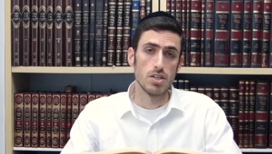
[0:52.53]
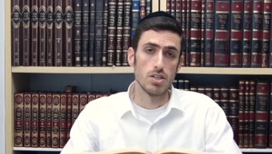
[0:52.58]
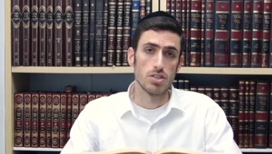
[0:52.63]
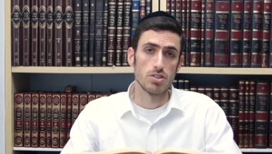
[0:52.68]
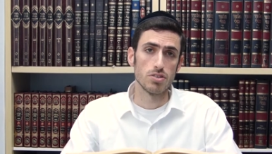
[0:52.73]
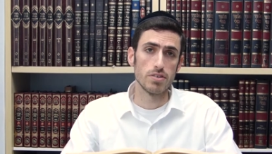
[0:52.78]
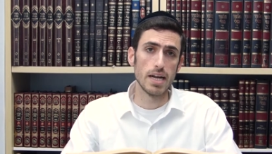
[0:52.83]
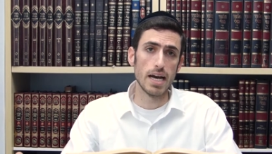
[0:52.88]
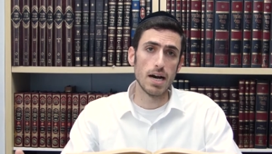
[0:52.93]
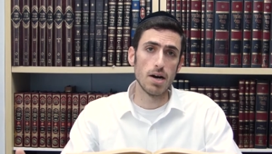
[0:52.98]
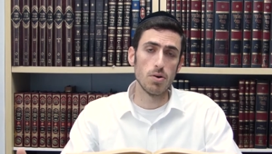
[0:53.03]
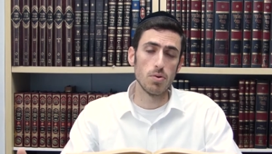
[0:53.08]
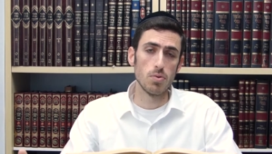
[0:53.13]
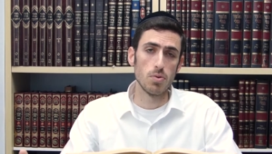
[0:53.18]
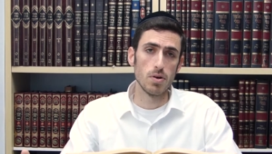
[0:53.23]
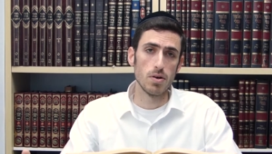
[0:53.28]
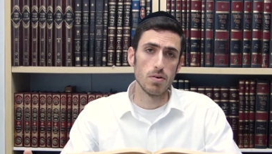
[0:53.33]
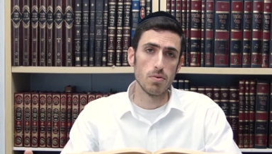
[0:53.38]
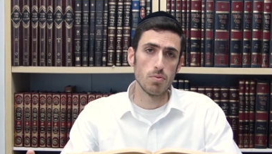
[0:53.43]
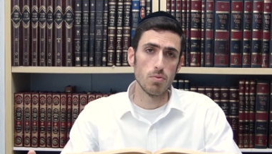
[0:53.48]
So
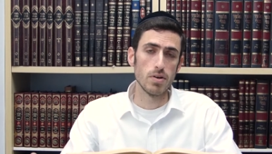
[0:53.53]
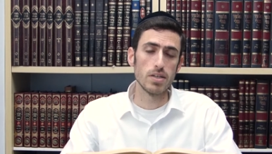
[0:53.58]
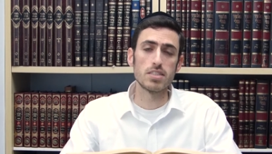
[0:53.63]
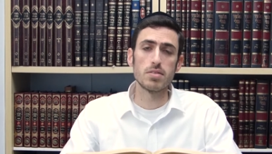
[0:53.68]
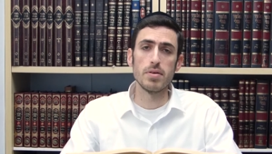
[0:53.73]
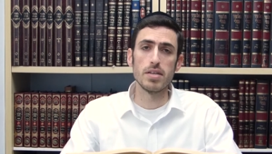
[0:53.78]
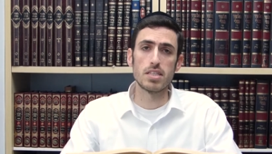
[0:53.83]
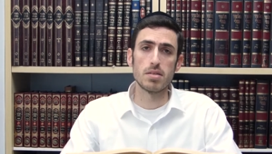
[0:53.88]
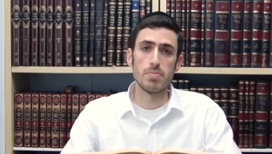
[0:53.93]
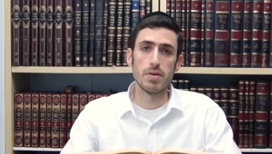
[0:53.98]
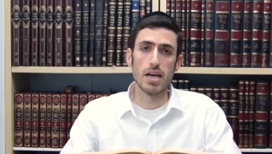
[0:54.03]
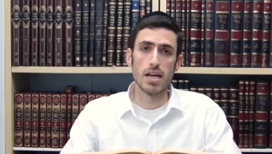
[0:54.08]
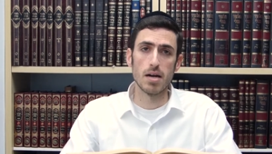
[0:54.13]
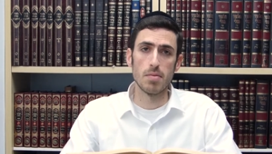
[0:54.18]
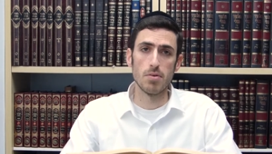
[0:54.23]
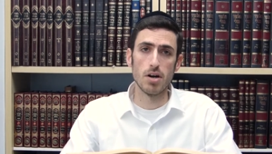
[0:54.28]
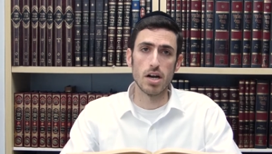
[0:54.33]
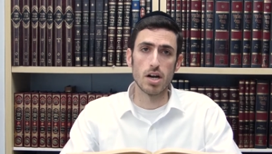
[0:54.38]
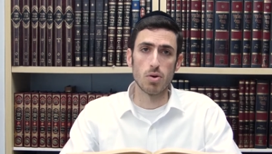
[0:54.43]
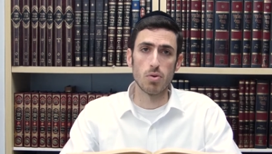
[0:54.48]
now, what does it mean to be an
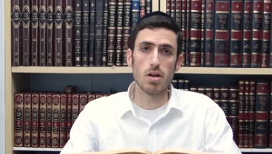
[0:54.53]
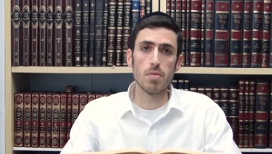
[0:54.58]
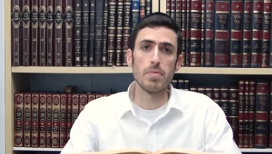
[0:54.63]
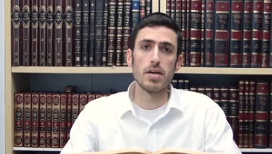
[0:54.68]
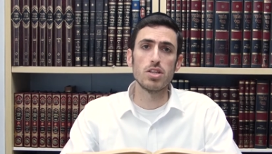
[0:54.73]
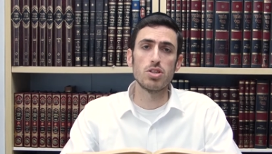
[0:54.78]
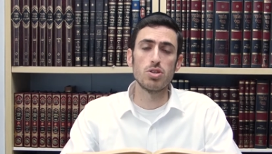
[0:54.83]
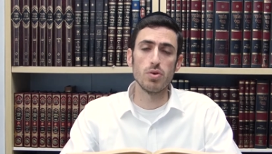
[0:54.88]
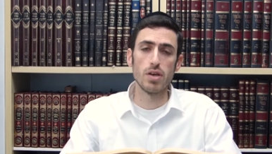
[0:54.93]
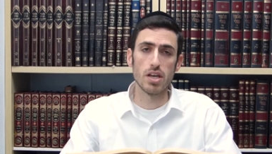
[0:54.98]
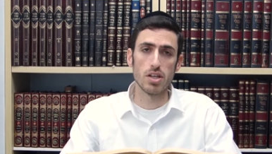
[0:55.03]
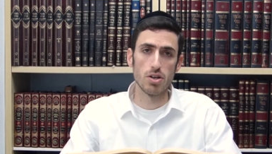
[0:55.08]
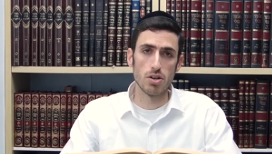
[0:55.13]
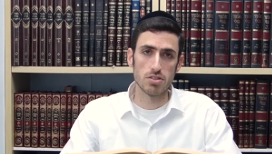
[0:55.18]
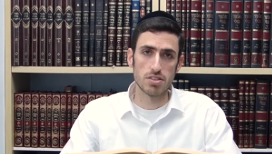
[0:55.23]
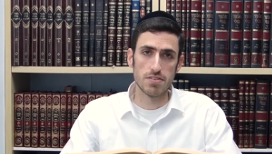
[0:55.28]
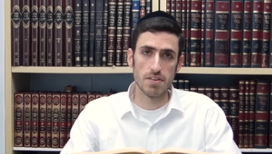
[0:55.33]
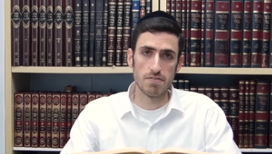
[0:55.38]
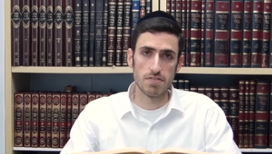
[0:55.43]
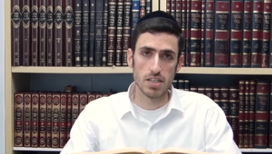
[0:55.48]
Amoira? What am I doing in
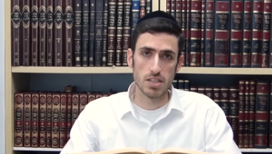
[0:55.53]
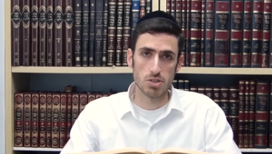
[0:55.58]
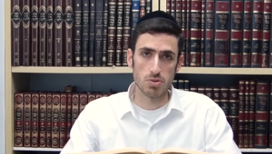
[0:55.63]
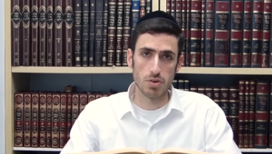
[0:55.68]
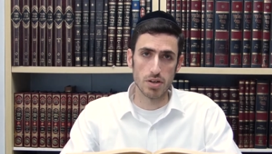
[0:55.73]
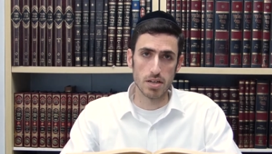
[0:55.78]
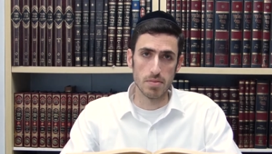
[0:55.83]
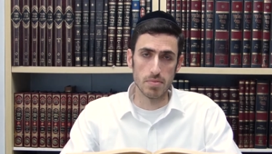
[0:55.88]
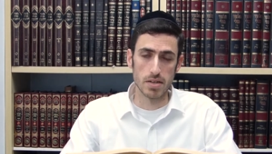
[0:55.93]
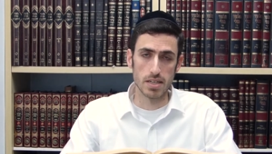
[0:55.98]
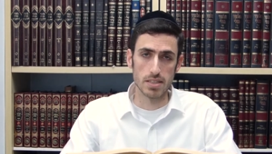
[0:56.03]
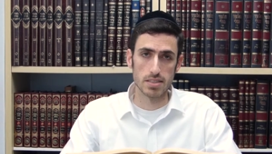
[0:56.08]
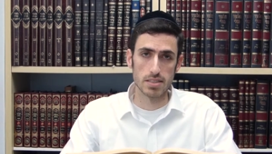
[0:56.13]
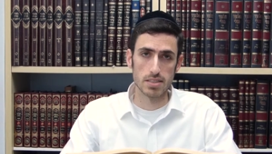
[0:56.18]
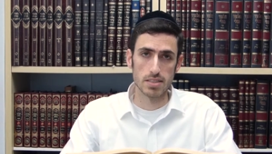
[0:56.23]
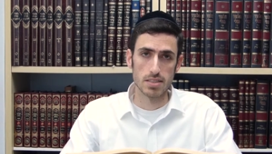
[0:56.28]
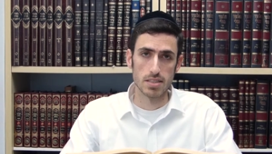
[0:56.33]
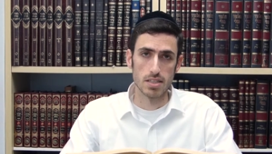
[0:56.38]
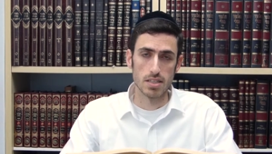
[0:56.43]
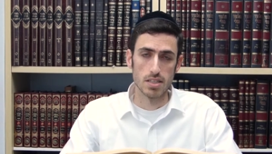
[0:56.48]
those 15, 20
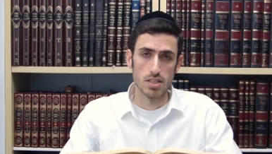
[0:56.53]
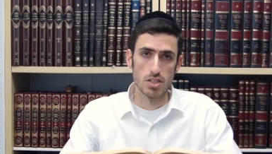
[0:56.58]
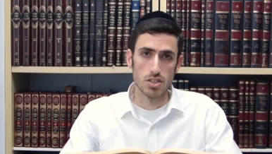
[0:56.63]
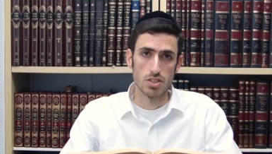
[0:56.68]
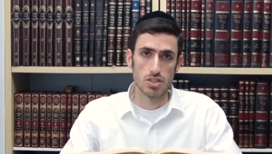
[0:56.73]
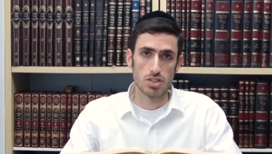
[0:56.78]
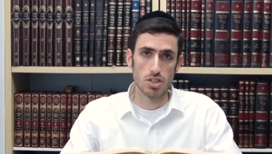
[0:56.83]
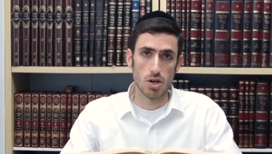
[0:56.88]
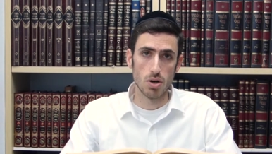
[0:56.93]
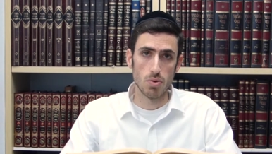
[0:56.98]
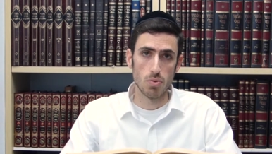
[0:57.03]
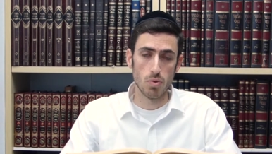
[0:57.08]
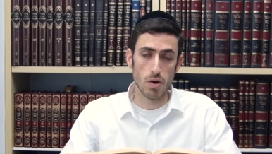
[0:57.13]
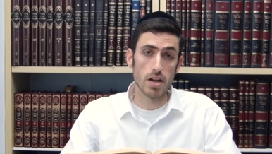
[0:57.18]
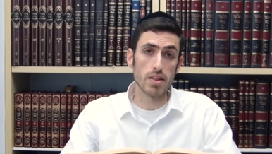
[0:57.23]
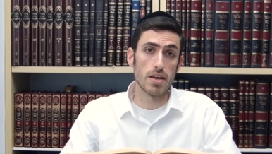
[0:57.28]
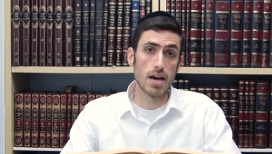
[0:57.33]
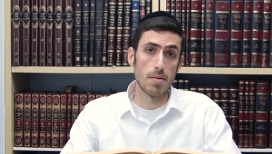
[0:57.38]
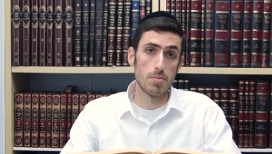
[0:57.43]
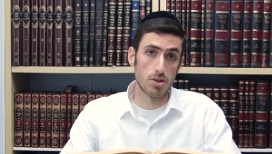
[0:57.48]
minutes? So what
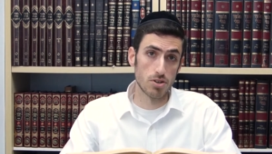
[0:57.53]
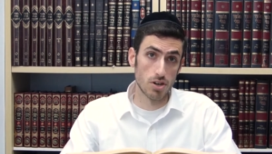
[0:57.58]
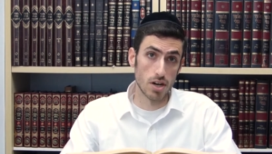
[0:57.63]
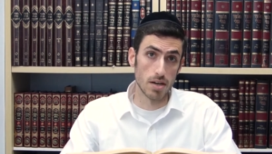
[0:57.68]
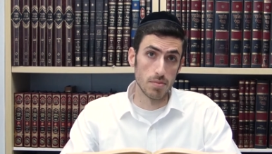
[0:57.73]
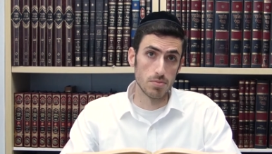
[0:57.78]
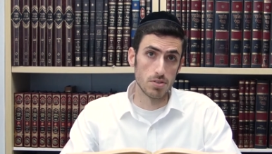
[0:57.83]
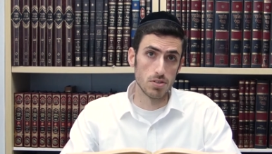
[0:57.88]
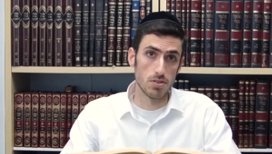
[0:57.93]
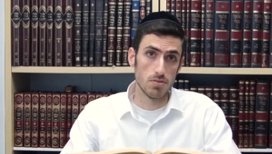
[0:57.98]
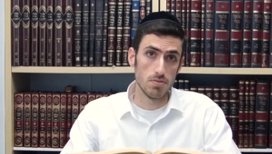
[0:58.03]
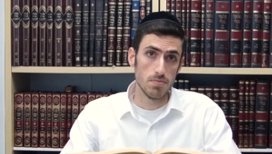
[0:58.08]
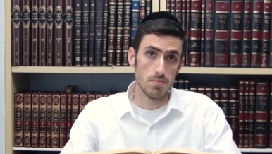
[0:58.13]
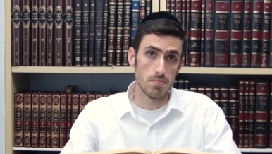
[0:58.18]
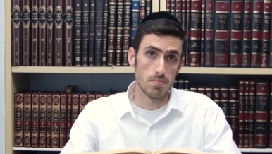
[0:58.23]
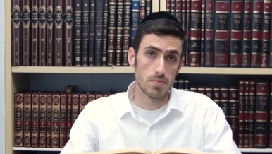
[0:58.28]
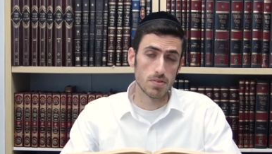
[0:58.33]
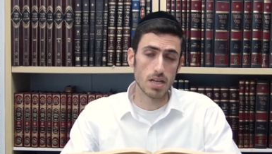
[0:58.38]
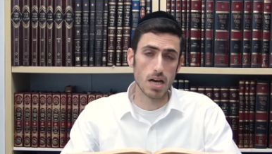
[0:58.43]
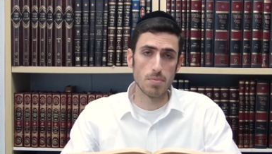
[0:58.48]
do the Amoraim do?
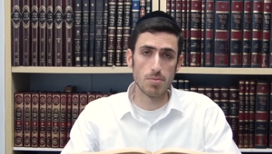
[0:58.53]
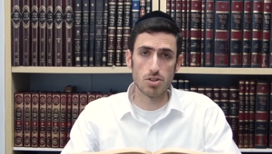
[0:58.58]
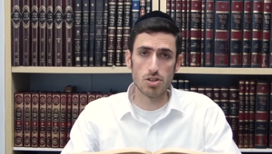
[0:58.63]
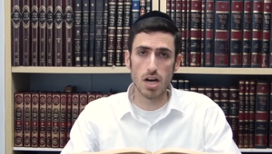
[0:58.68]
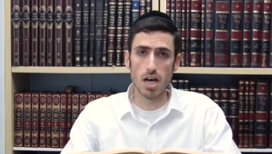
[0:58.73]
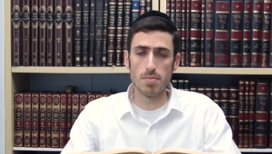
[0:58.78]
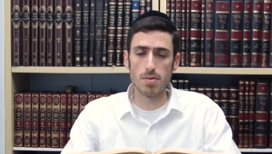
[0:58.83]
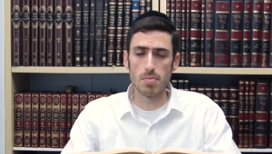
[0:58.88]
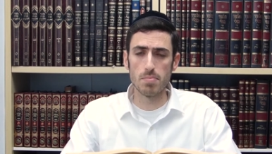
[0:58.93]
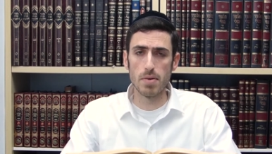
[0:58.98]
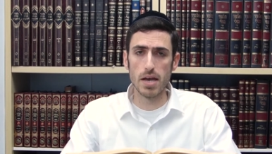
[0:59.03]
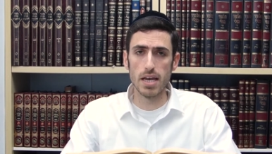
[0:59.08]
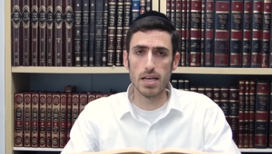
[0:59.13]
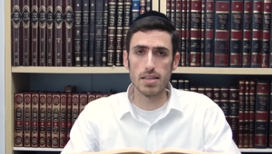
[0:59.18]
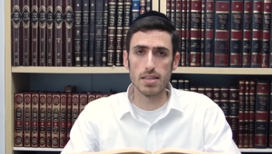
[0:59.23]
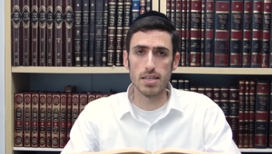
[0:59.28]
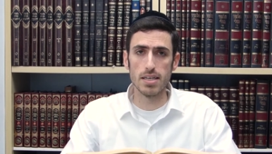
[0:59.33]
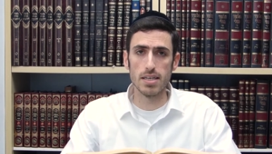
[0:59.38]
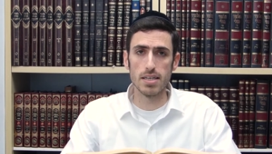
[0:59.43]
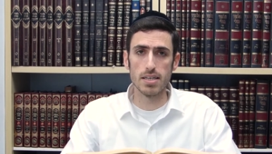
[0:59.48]
The Amoraim are
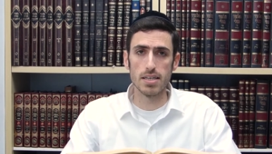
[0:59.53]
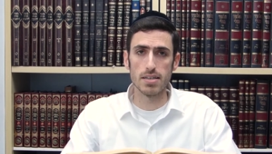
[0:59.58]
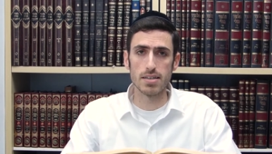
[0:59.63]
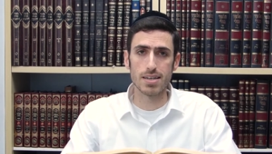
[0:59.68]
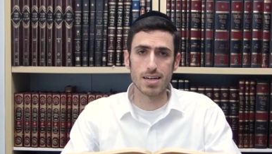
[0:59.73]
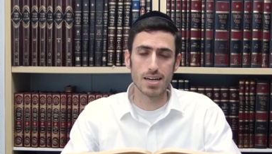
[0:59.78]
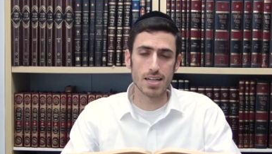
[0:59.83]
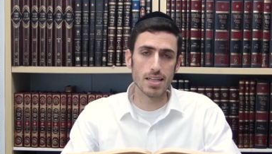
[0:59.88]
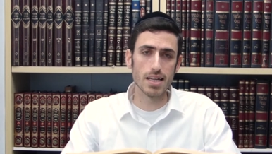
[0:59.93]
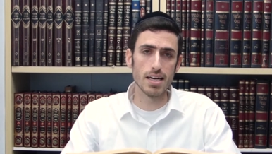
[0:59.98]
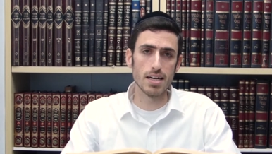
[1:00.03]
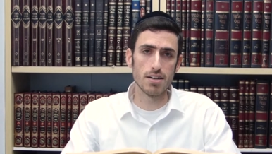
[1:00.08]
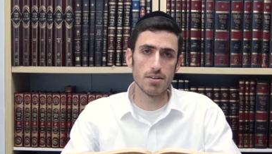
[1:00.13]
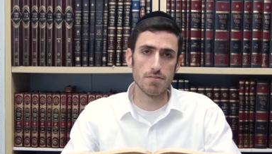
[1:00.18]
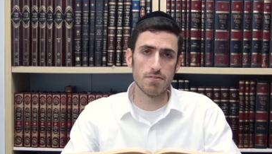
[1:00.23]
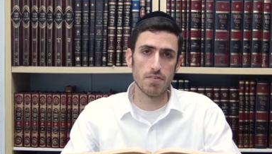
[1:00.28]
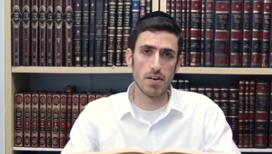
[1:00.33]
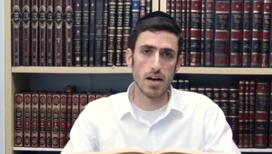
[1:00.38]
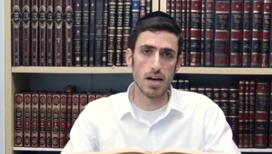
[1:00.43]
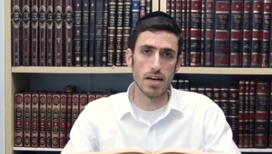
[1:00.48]
mainly
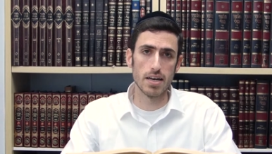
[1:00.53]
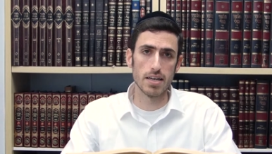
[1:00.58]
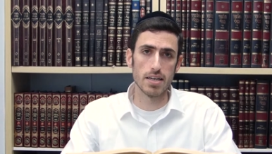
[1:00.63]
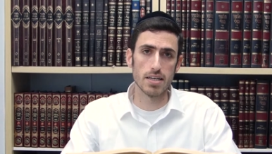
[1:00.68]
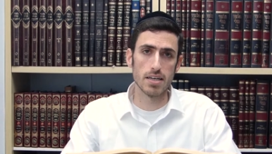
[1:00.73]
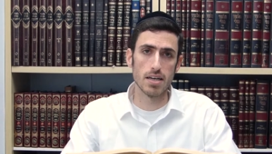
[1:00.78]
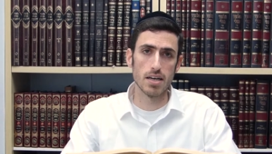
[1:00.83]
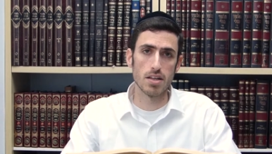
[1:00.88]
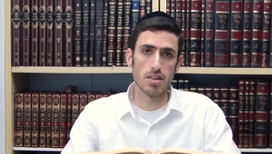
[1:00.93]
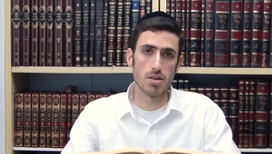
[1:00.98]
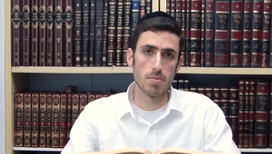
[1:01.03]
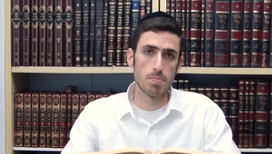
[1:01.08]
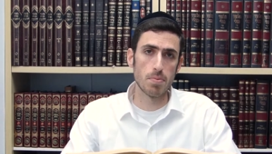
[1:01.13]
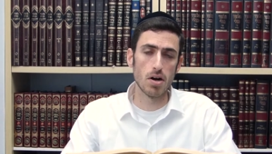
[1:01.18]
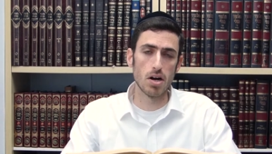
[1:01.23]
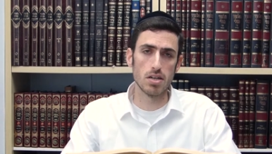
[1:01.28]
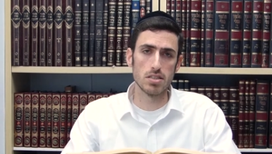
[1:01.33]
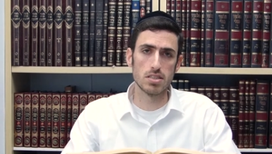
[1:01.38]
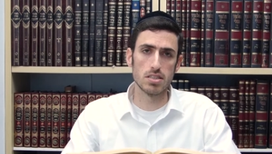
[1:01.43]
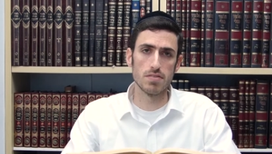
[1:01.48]
clarifying the
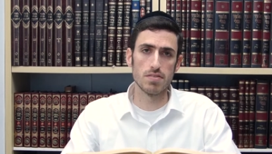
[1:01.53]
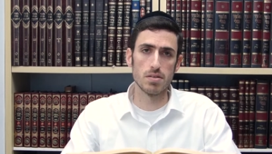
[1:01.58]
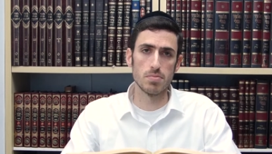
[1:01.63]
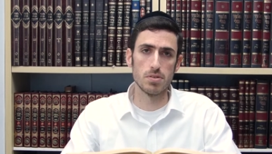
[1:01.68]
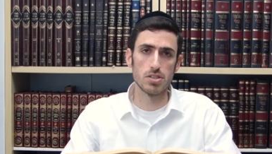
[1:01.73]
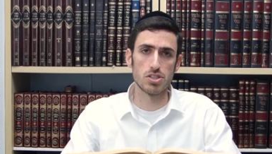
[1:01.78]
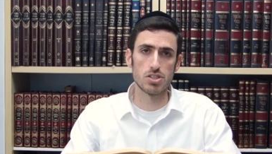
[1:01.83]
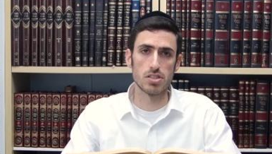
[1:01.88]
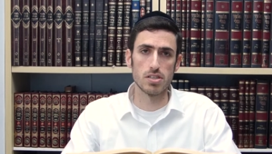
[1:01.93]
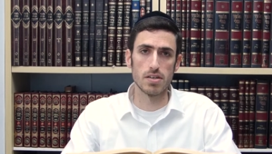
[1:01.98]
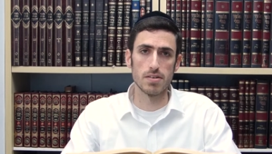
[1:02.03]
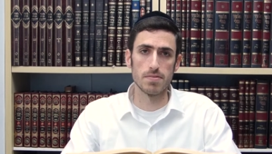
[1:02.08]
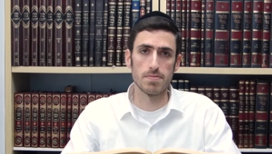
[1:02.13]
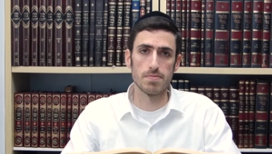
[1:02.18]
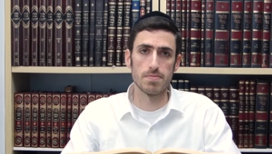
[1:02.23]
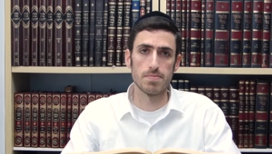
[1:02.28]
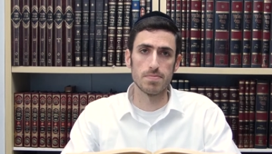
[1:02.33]
parts of the Mishnah.